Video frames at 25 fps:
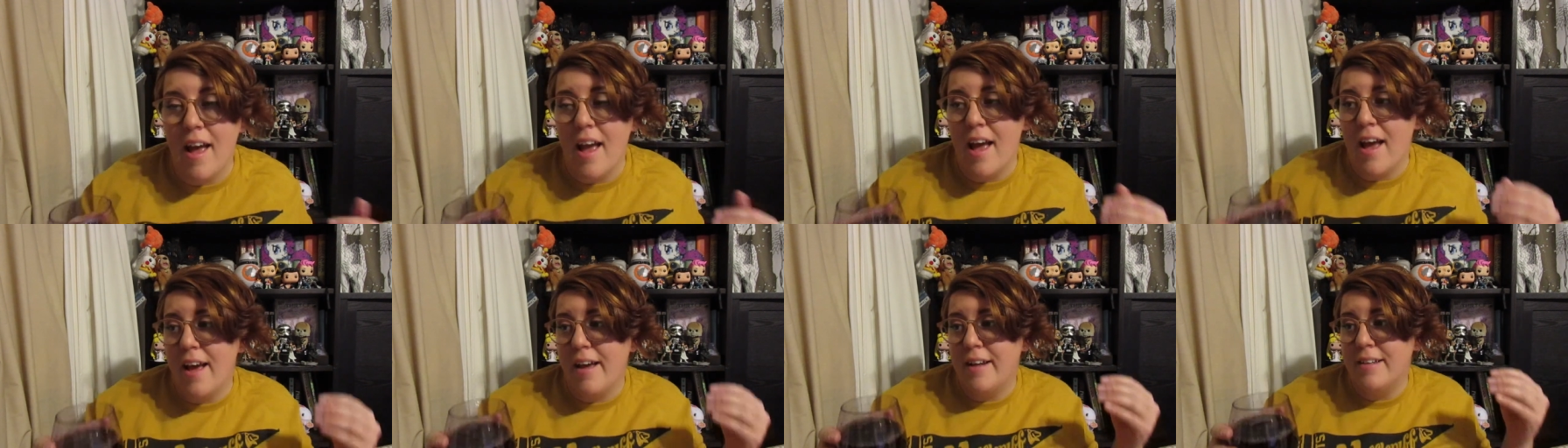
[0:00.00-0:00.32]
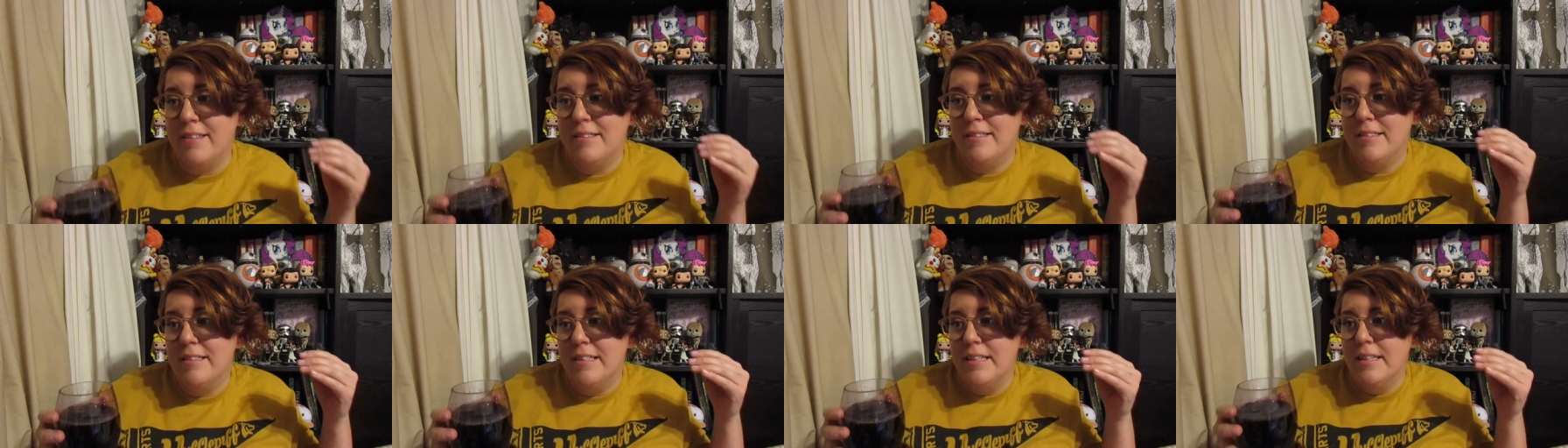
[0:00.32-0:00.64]

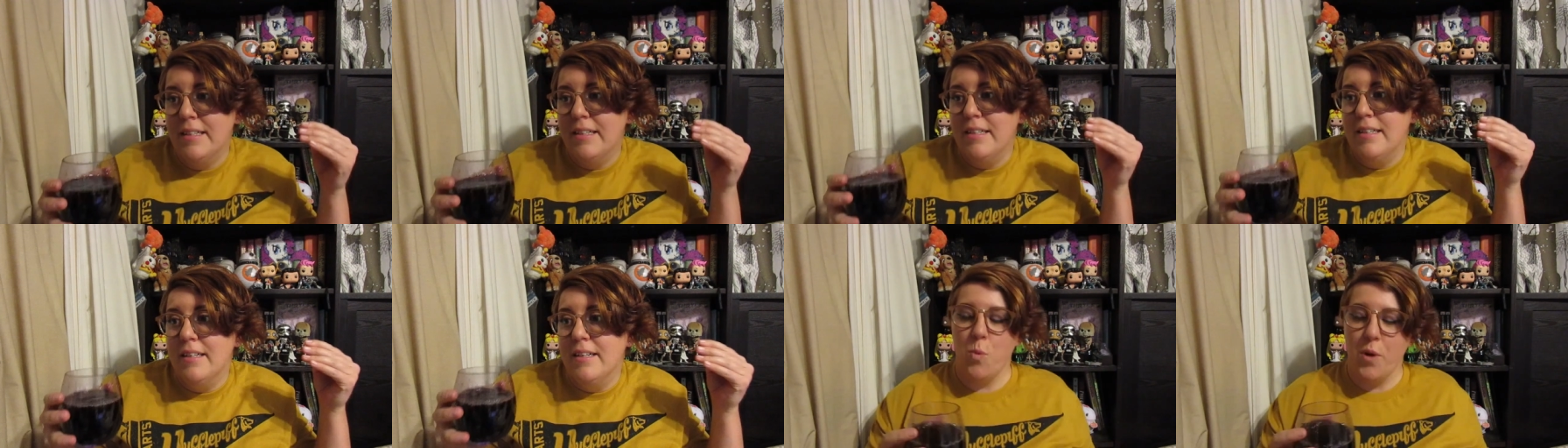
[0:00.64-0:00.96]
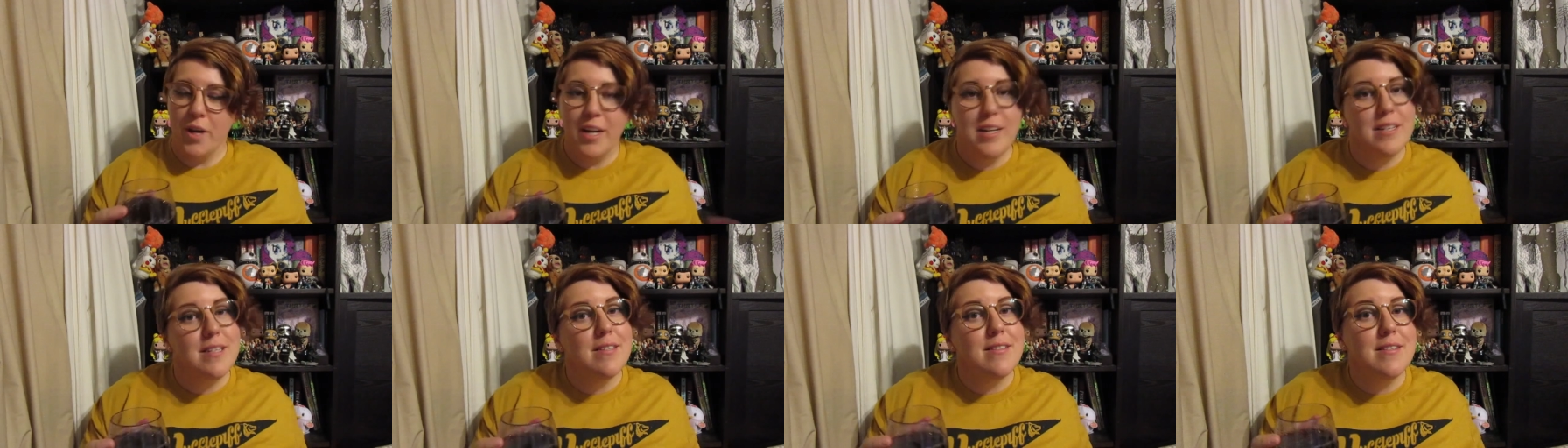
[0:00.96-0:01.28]
and
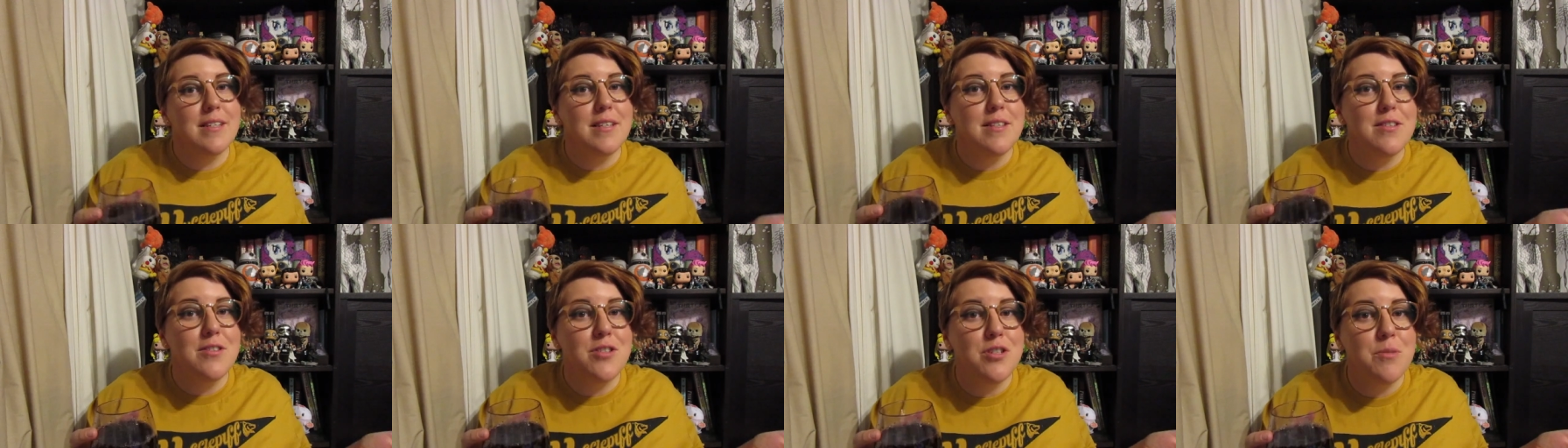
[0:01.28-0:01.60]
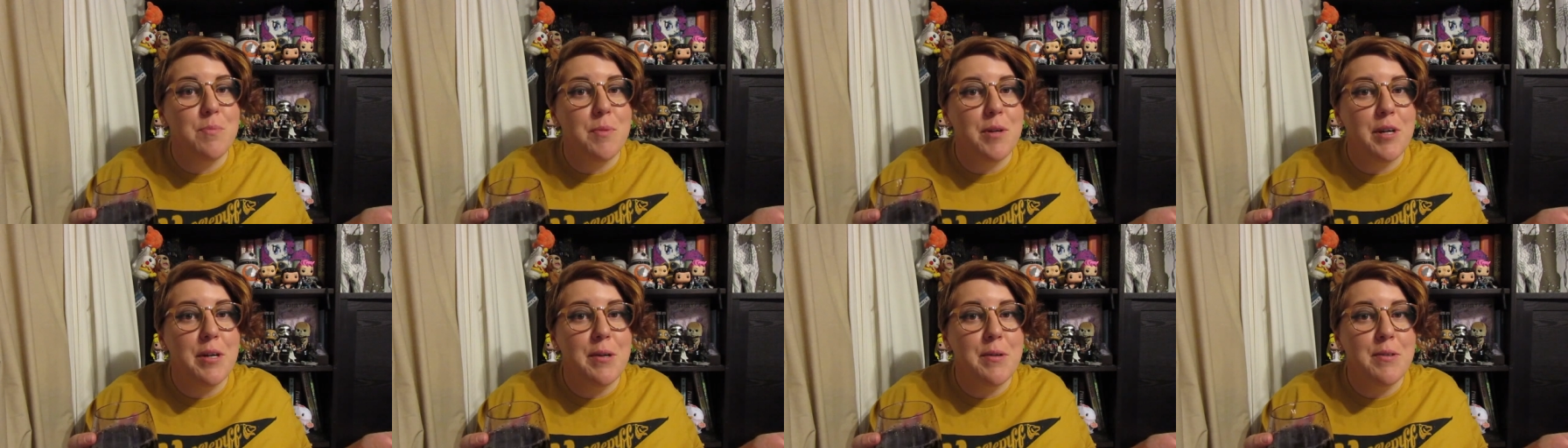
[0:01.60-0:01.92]
we get to see the
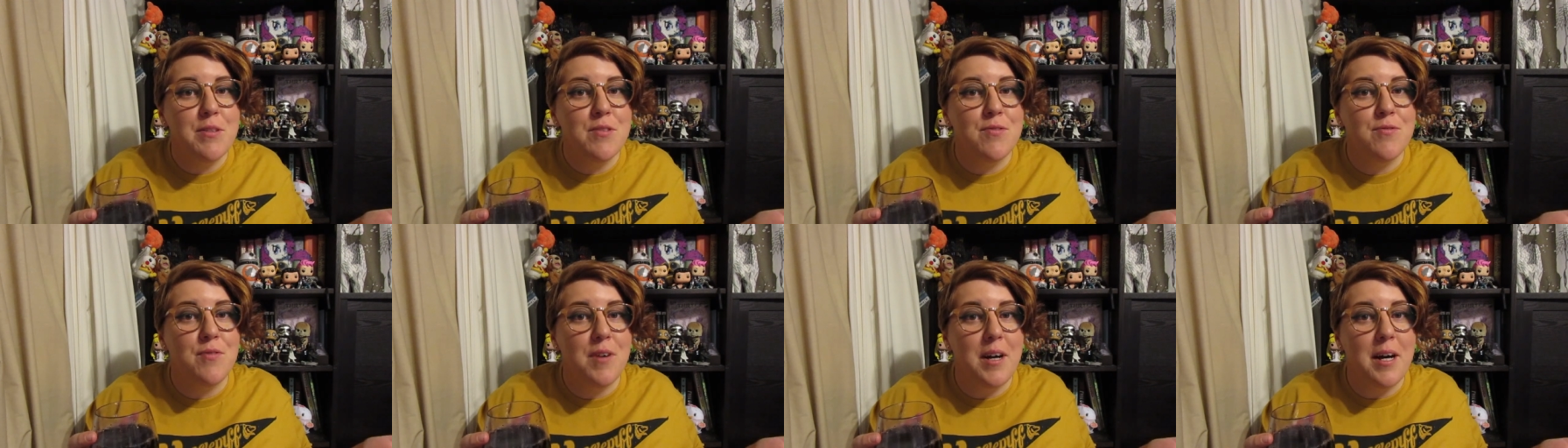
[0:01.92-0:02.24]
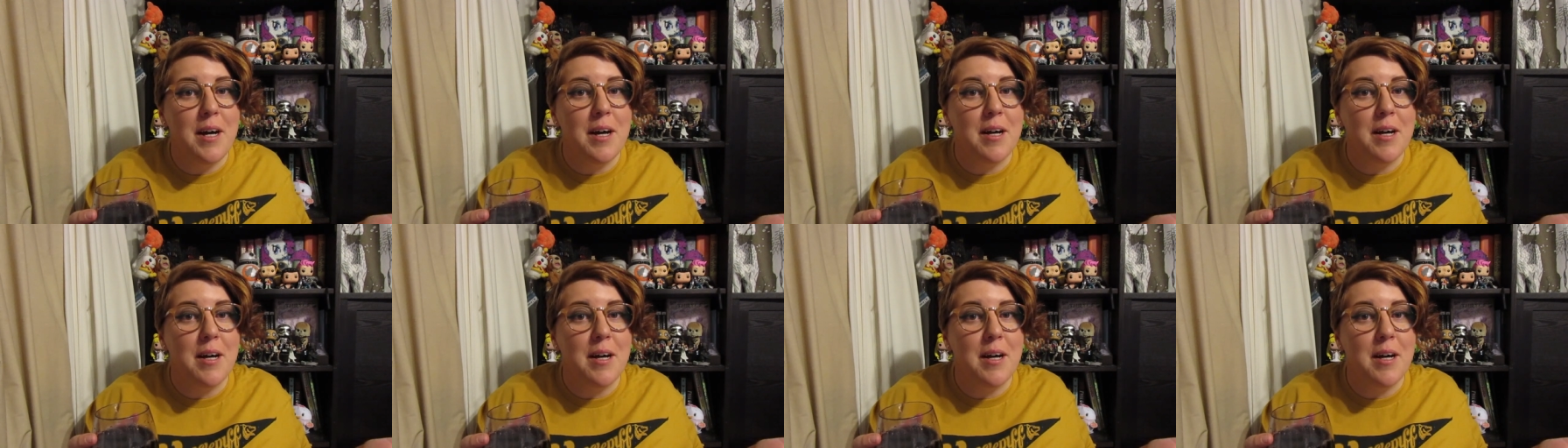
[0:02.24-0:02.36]
superheroes